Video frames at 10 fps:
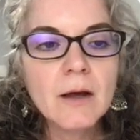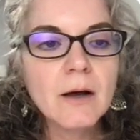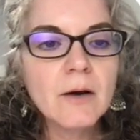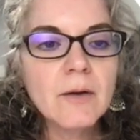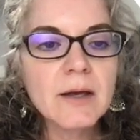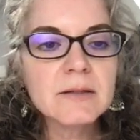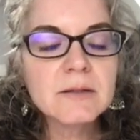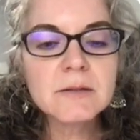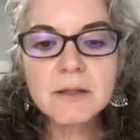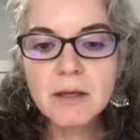Okay, so
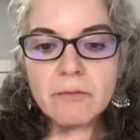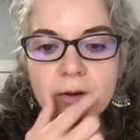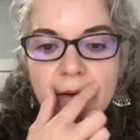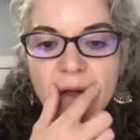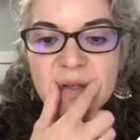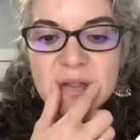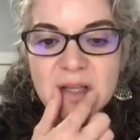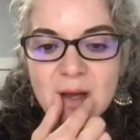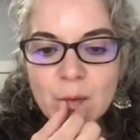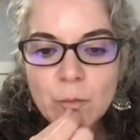to give you a nice
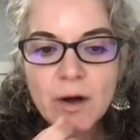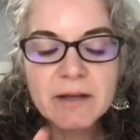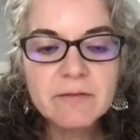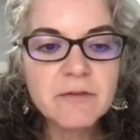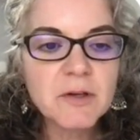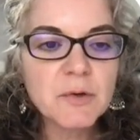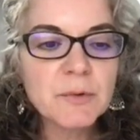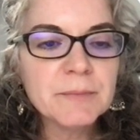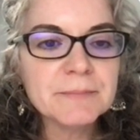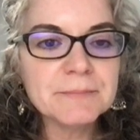wide view,